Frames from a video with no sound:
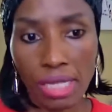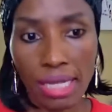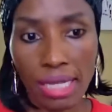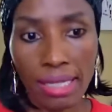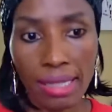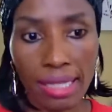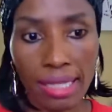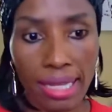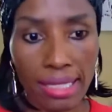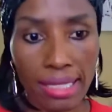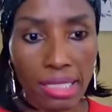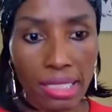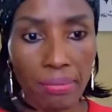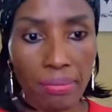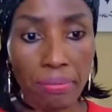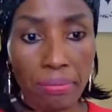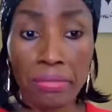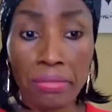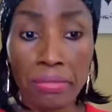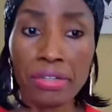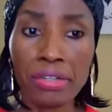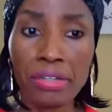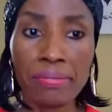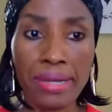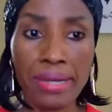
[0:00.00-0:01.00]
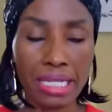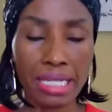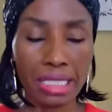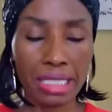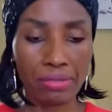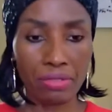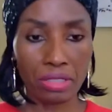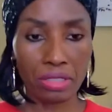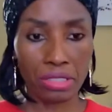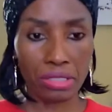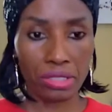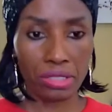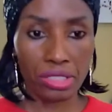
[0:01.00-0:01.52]
And that's a
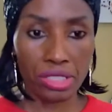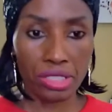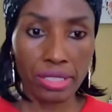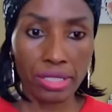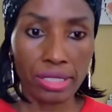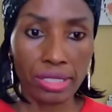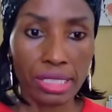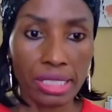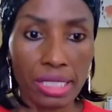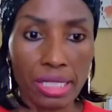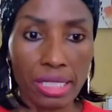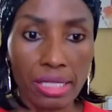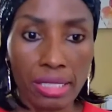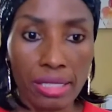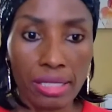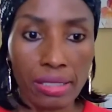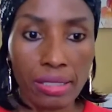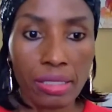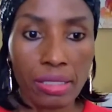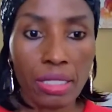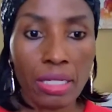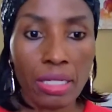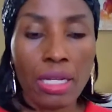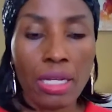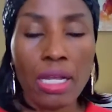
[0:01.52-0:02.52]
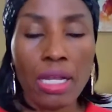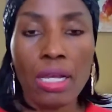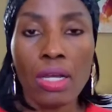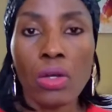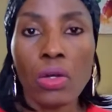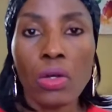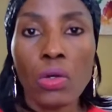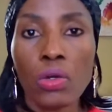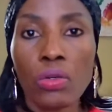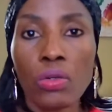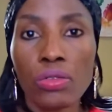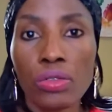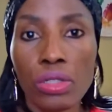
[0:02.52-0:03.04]
Miramax versus Tarantino
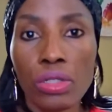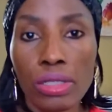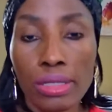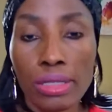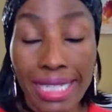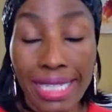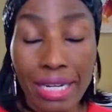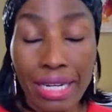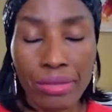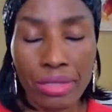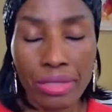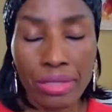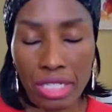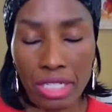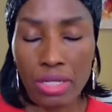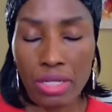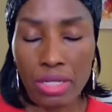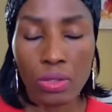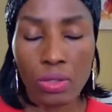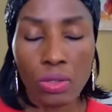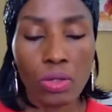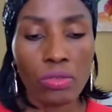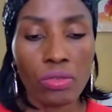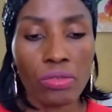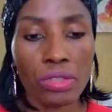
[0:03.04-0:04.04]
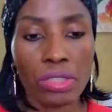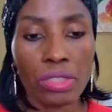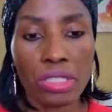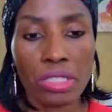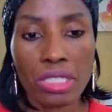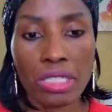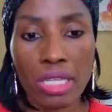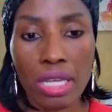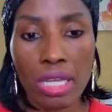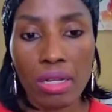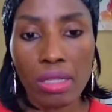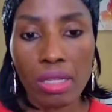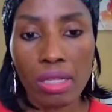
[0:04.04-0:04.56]
over the
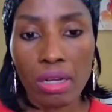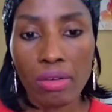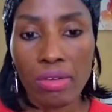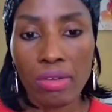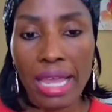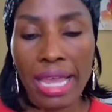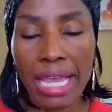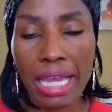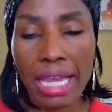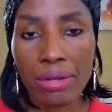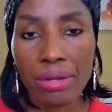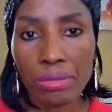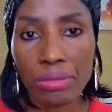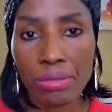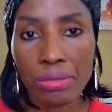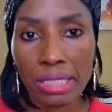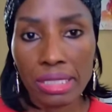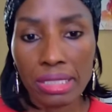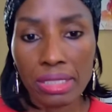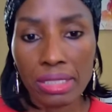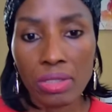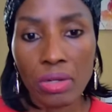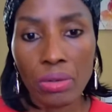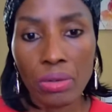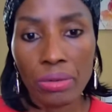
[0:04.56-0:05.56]
sale of handwritten